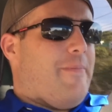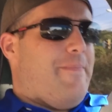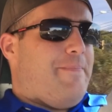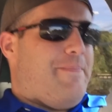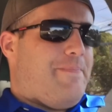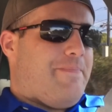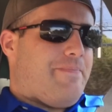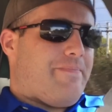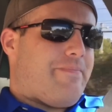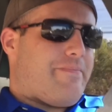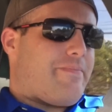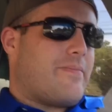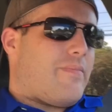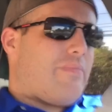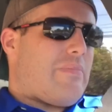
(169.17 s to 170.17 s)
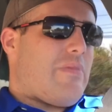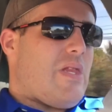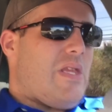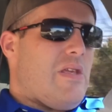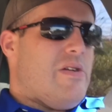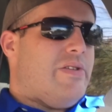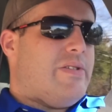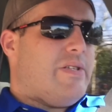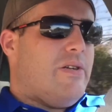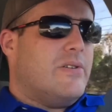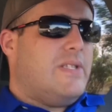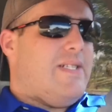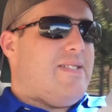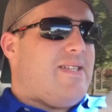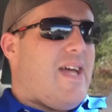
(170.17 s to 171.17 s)
And so
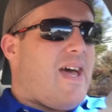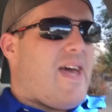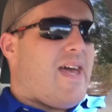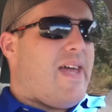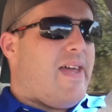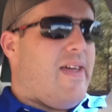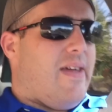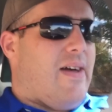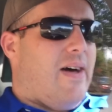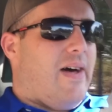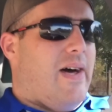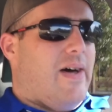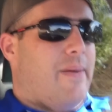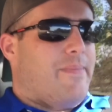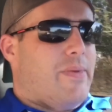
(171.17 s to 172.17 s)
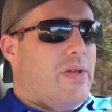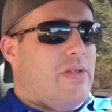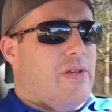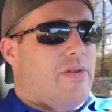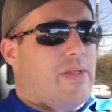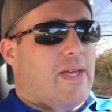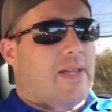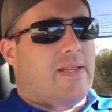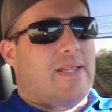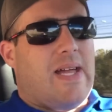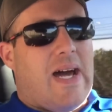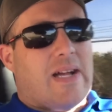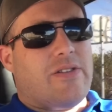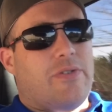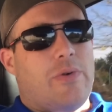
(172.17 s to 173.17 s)
today, you know, the
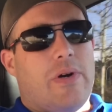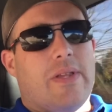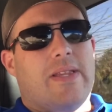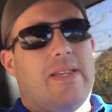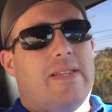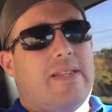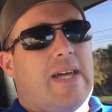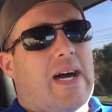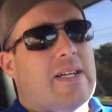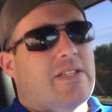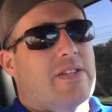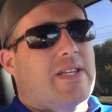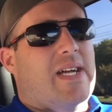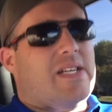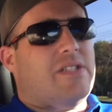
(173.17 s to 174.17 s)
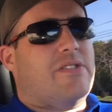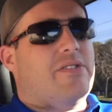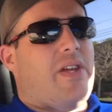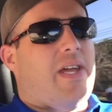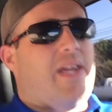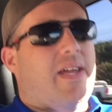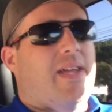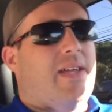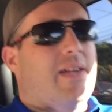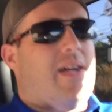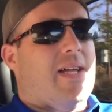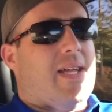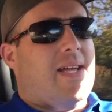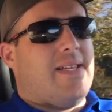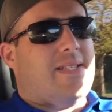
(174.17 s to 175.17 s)
doctor yesterday,
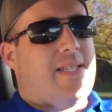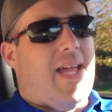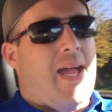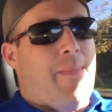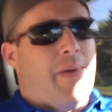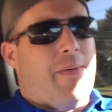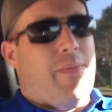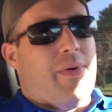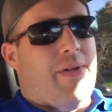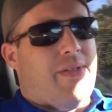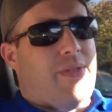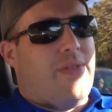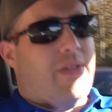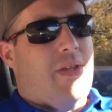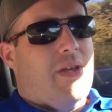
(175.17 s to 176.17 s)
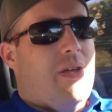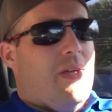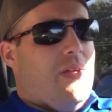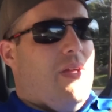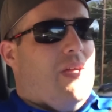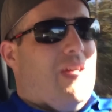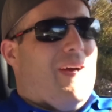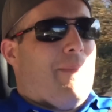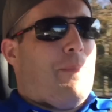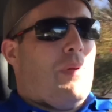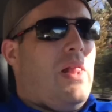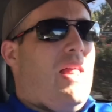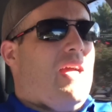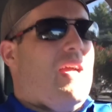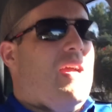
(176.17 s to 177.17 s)
I guess, came up with
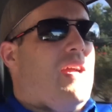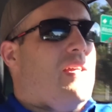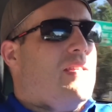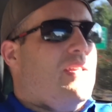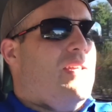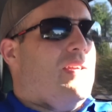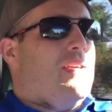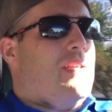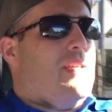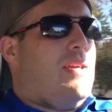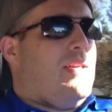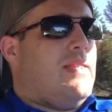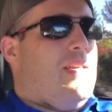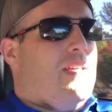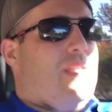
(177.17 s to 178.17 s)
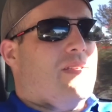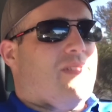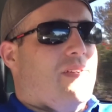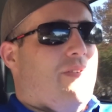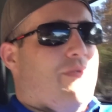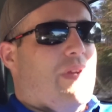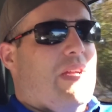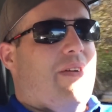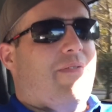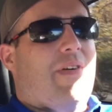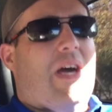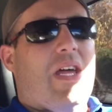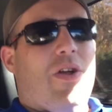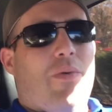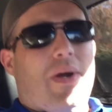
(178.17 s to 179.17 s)
plan, and then he's gonna
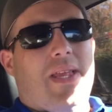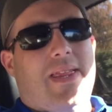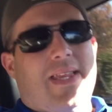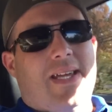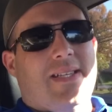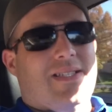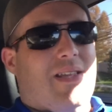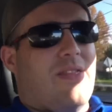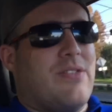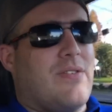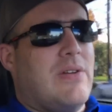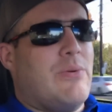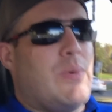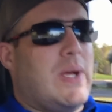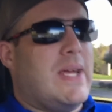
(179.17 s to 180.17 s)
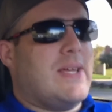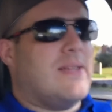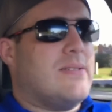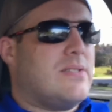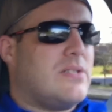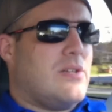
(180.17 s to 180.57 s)
reevaluate things in 3 weeks.